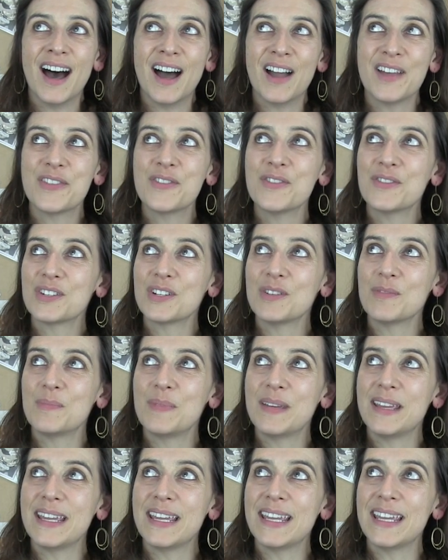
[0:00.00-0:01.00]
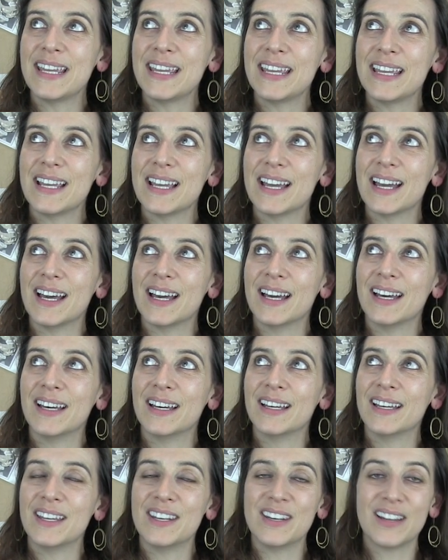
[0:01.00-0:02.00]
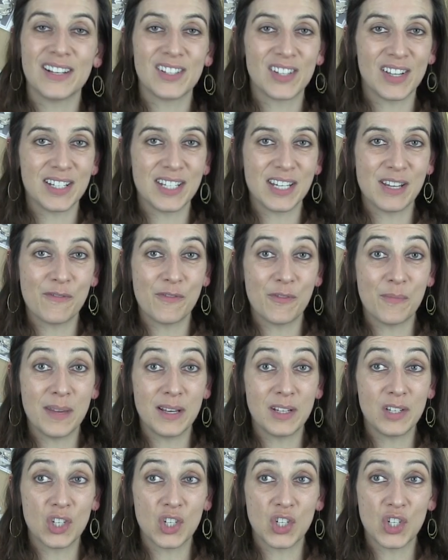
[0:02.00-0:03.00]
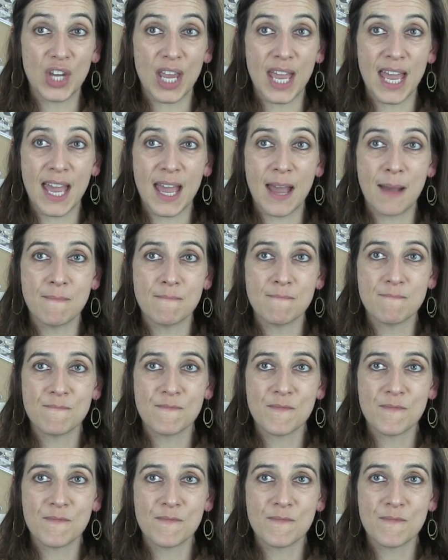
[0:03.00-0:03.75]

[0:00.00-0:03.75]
I thought it'd be a nice idea for me to share